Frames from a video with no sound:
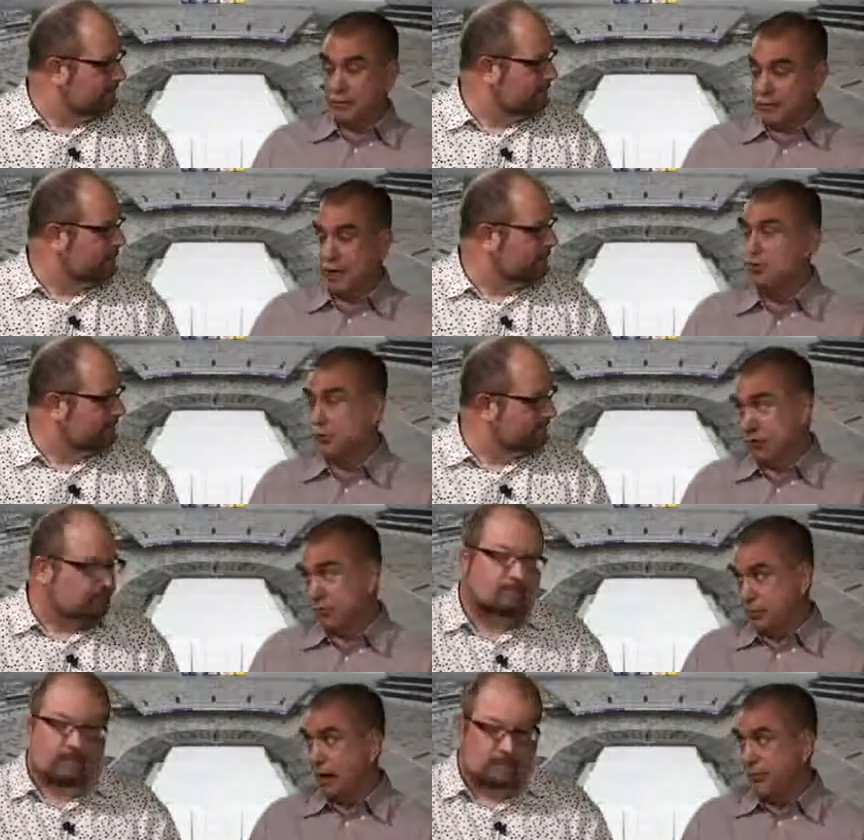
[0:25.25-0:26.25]
Speaker 1: toughest
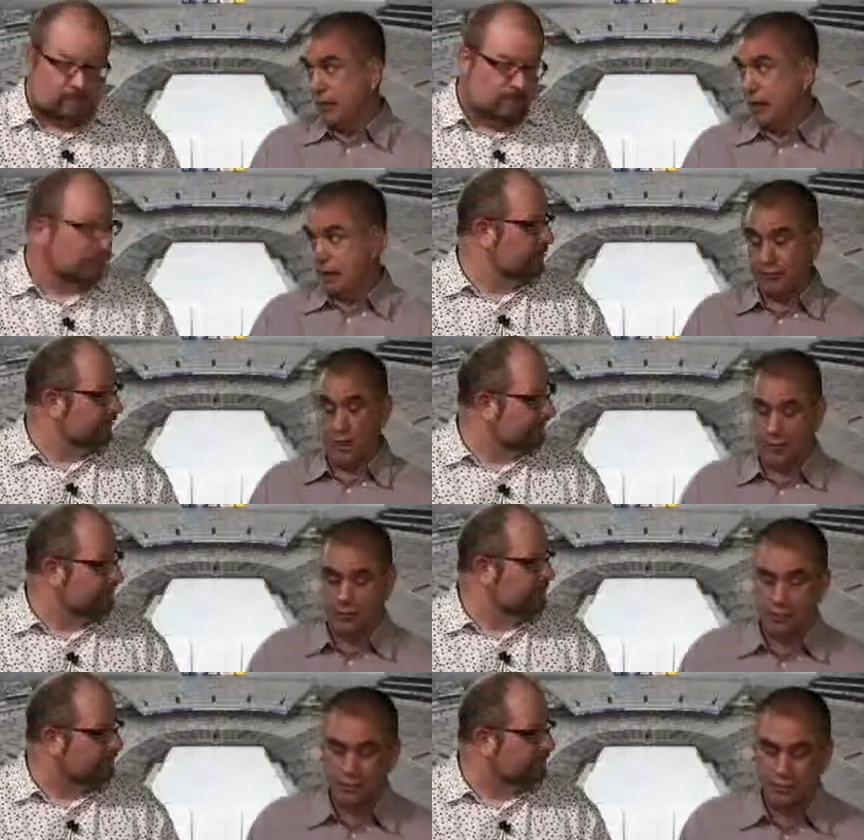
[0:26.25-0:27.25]
schedule they've played in the last
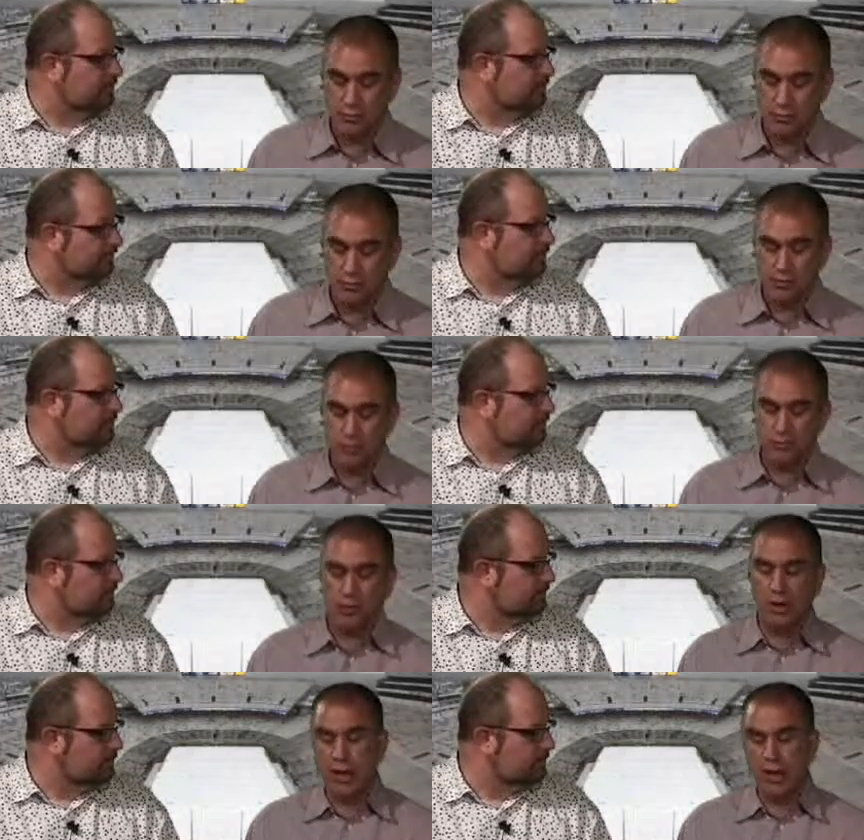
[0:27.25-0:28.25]
five or six years for
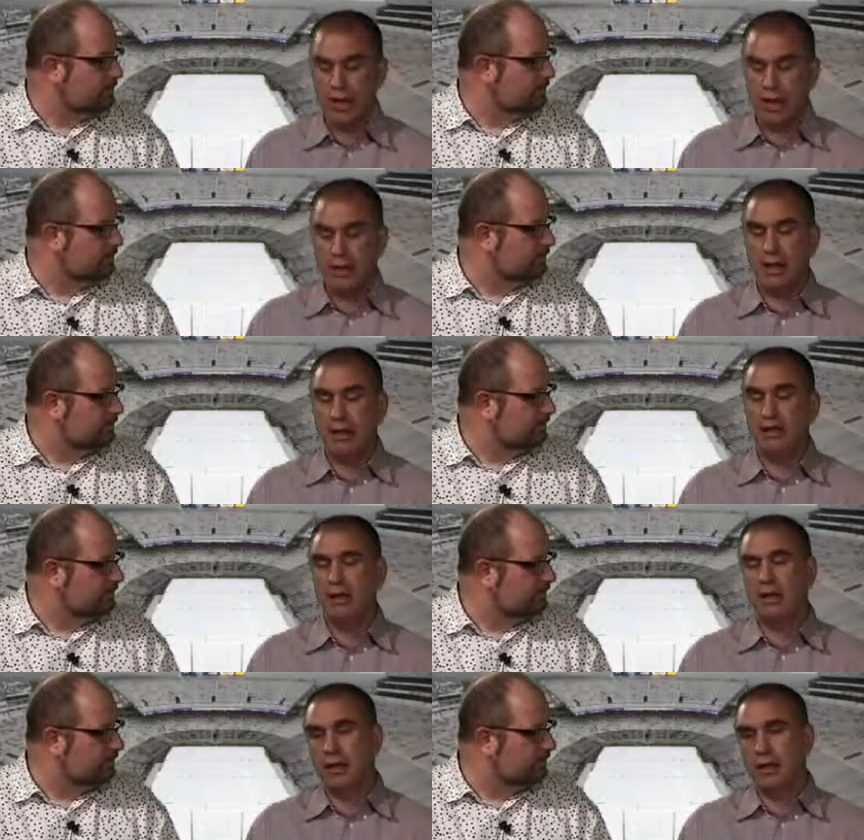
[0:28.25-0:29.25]
sure, and
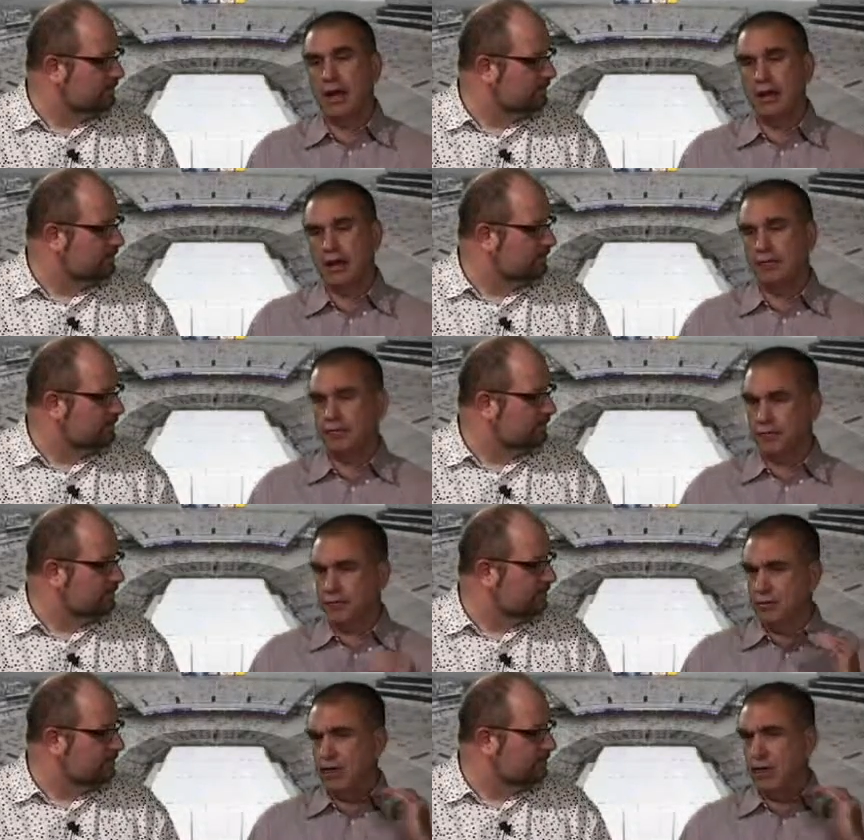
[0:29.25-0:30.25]
and and I
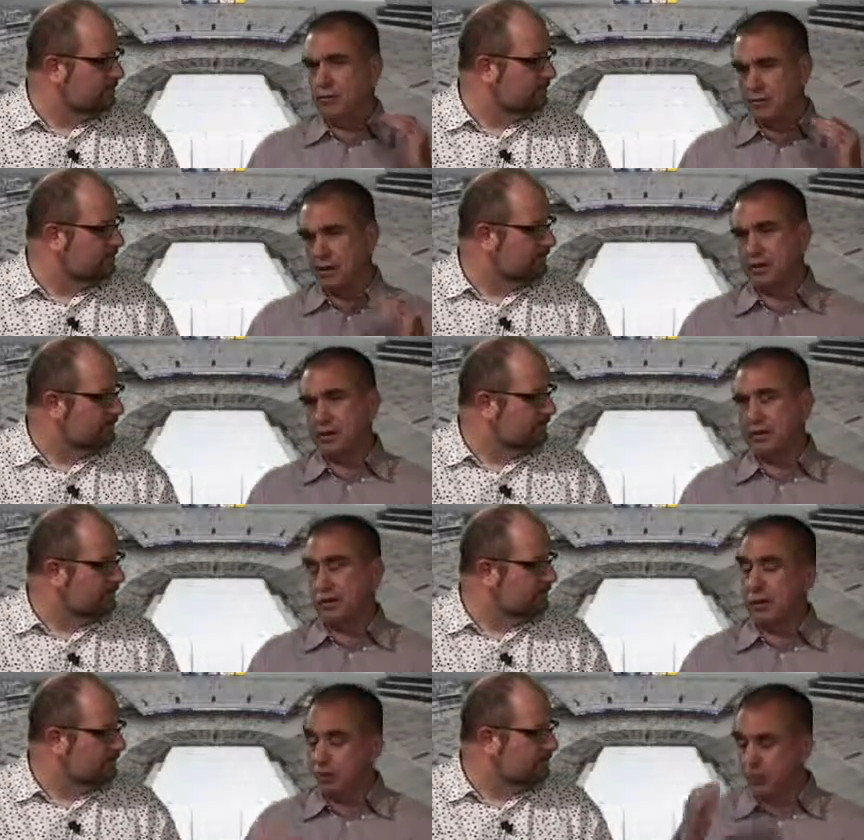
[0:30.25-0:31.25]
it feels like there's a
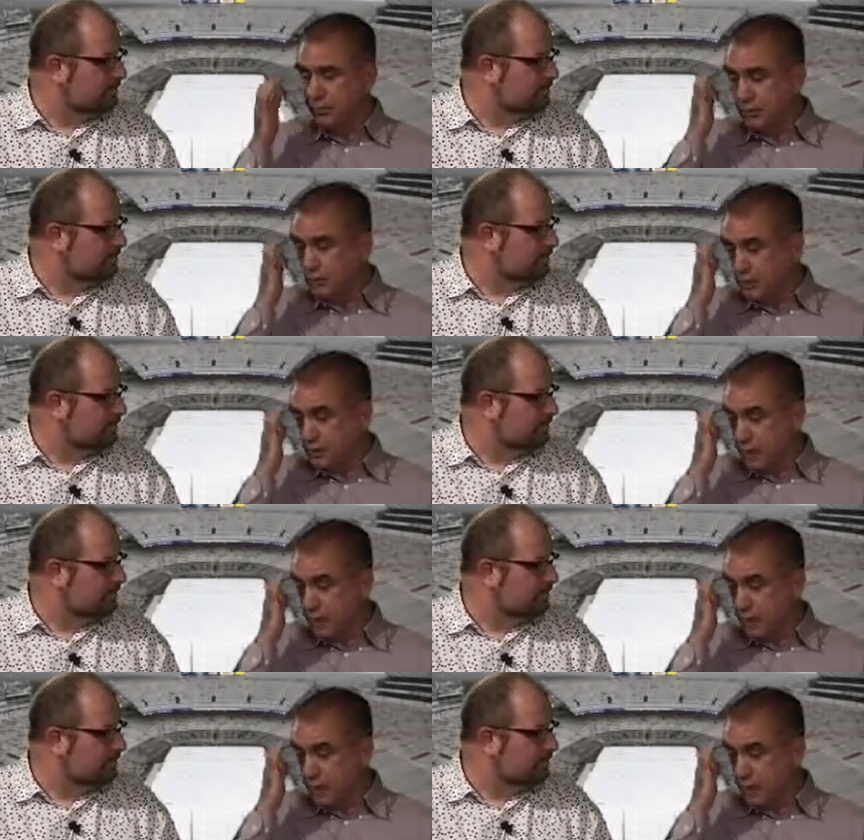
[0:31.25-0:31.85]
ceiling a little bit on